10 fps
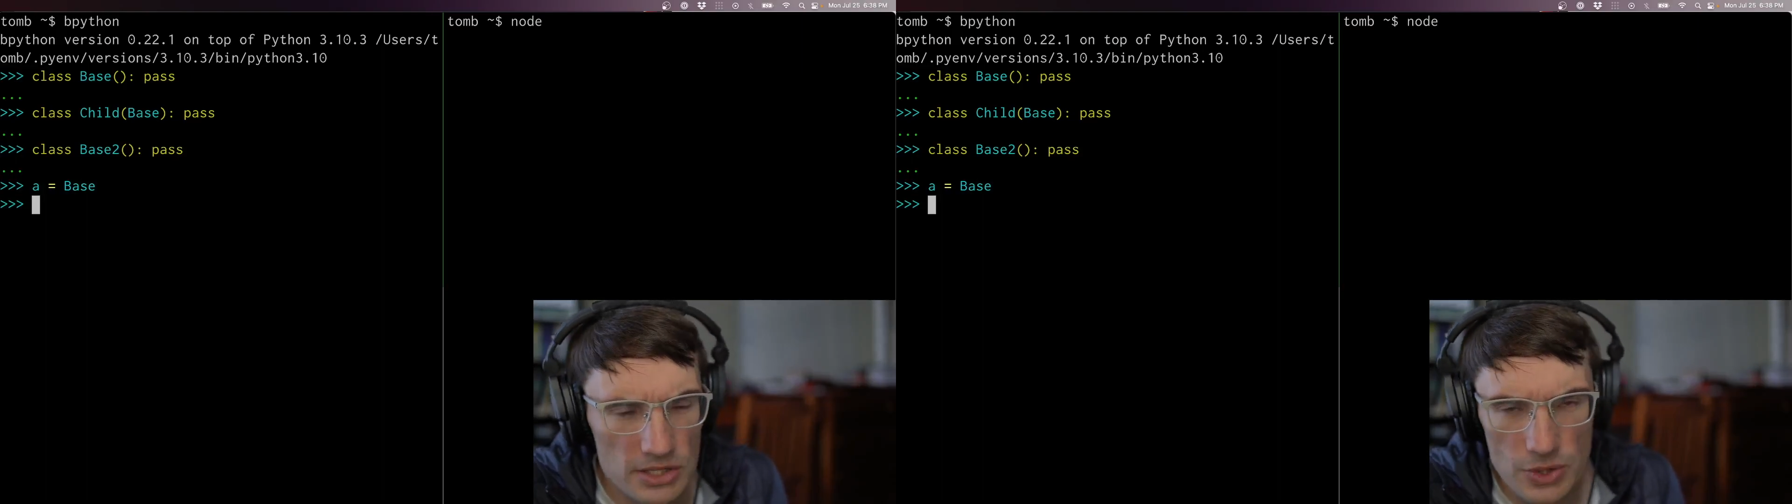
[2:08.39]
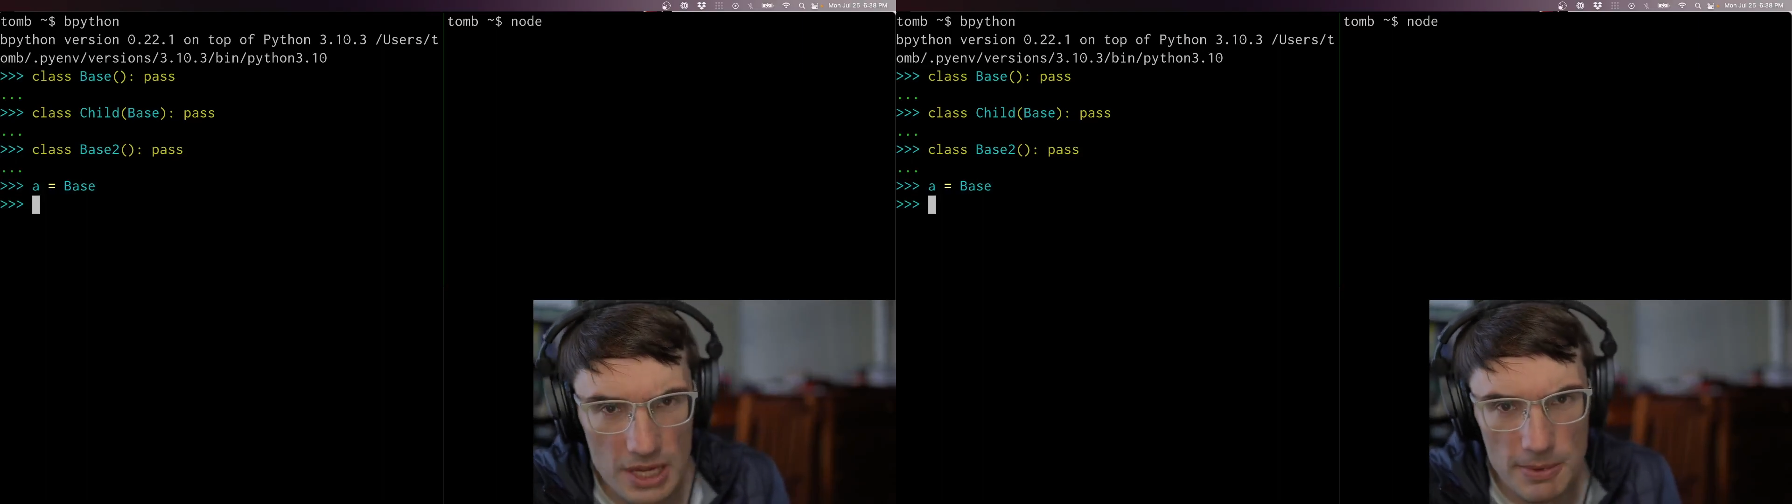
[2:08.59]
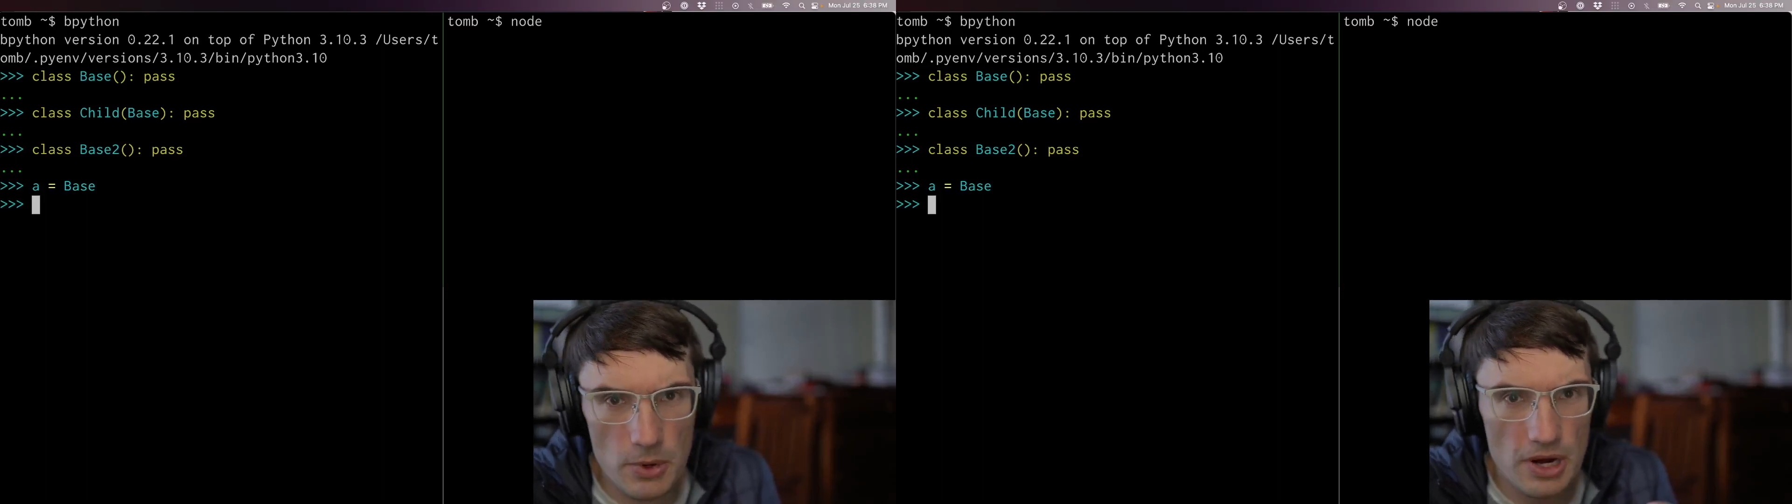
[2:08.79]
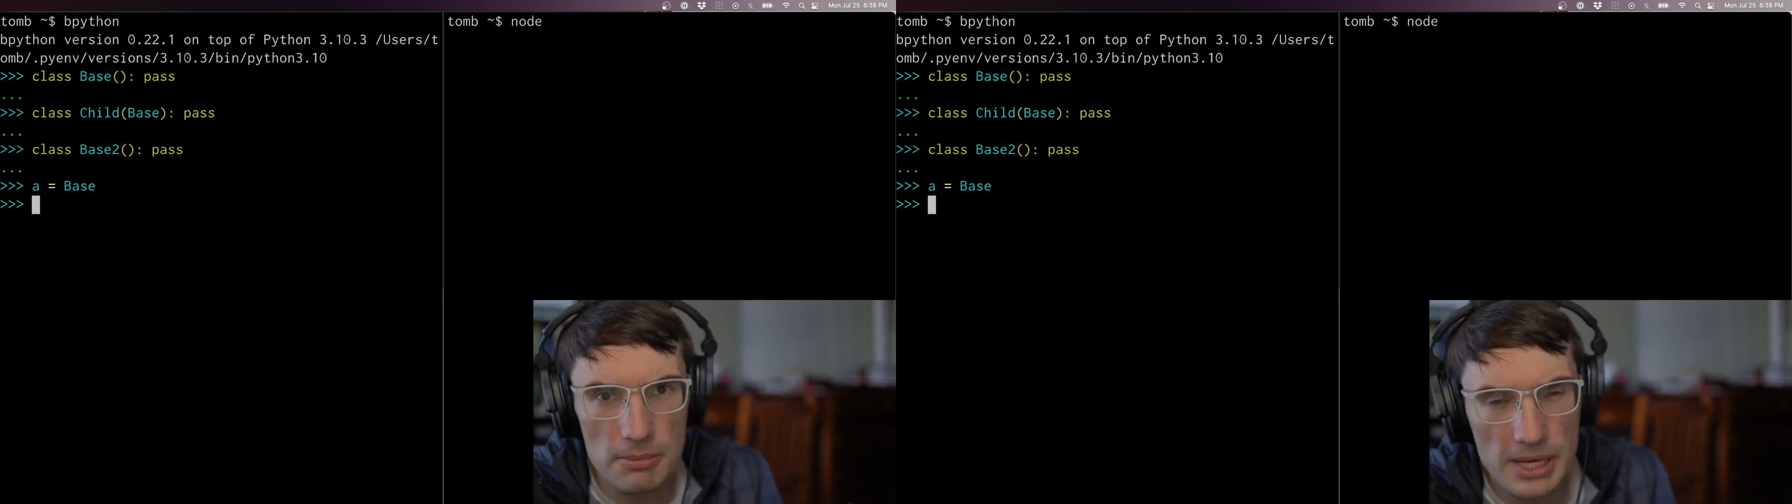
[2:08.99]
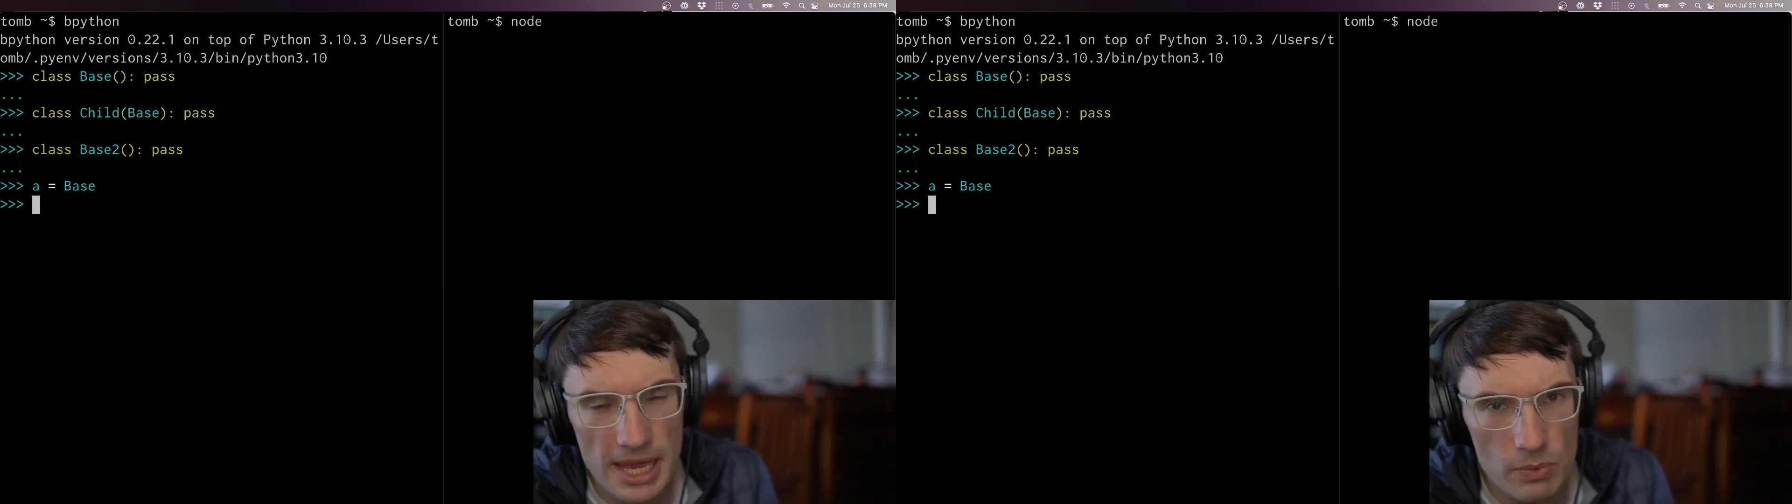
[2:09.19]
so they can be more
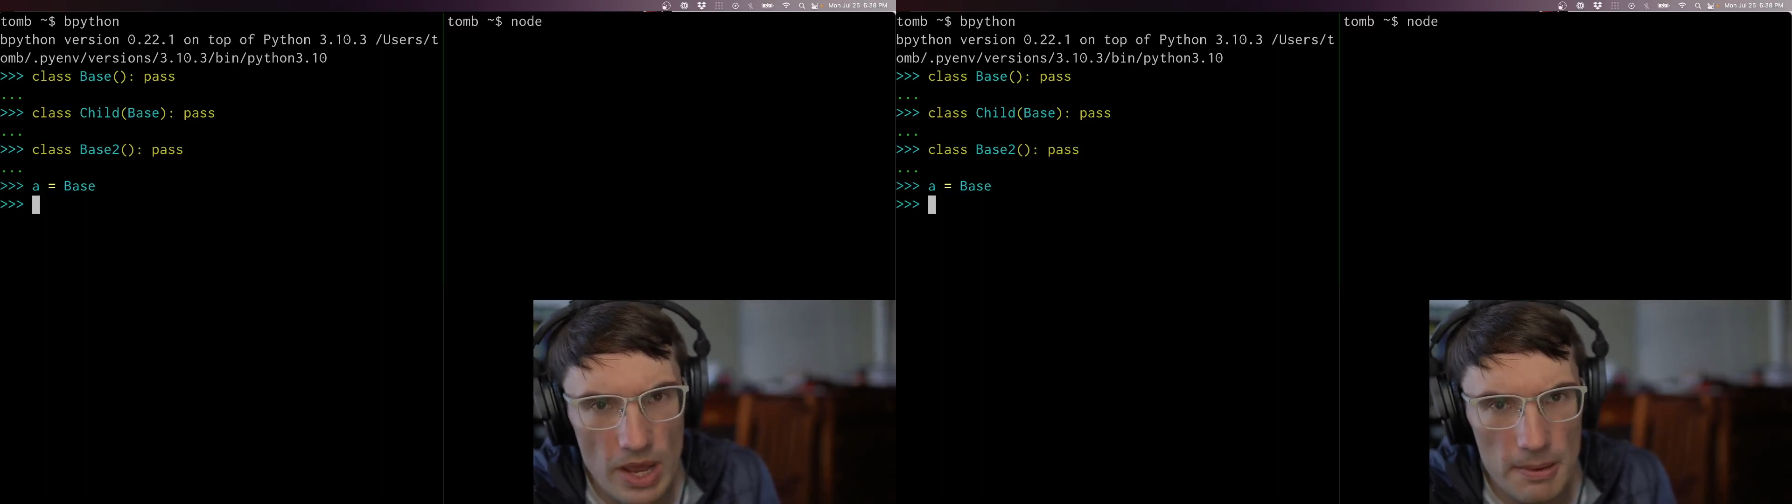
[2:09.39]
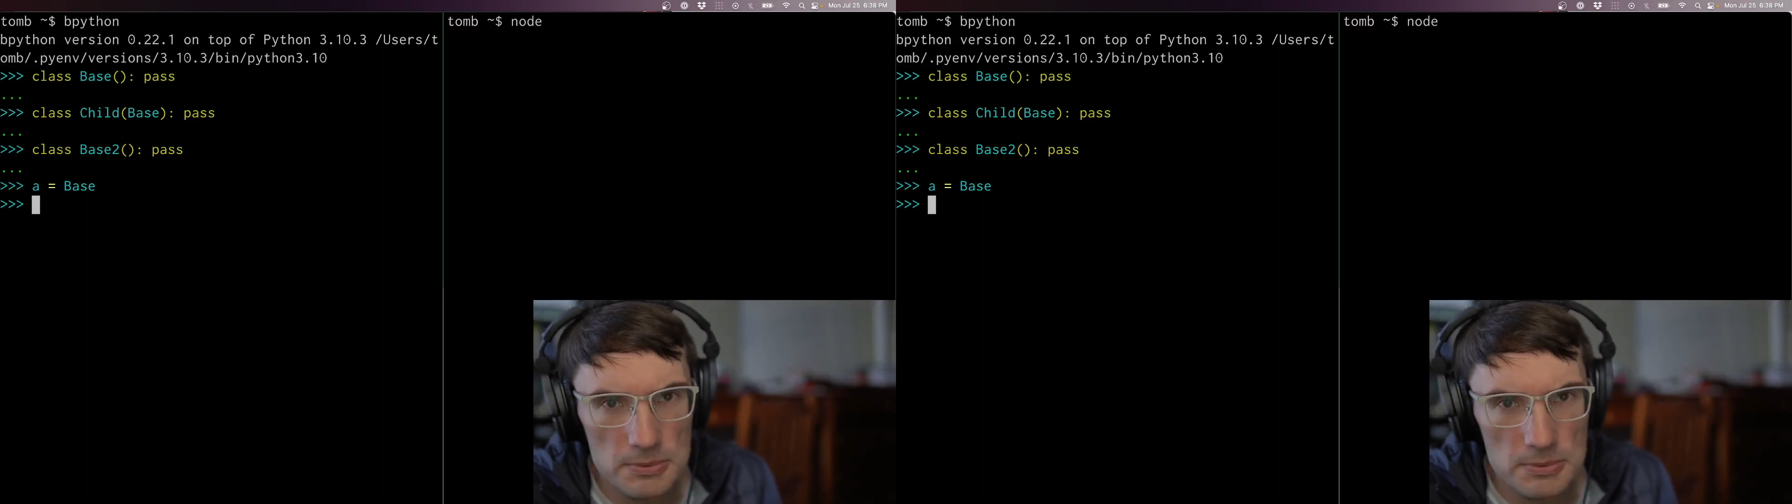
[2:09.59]
complicated webs,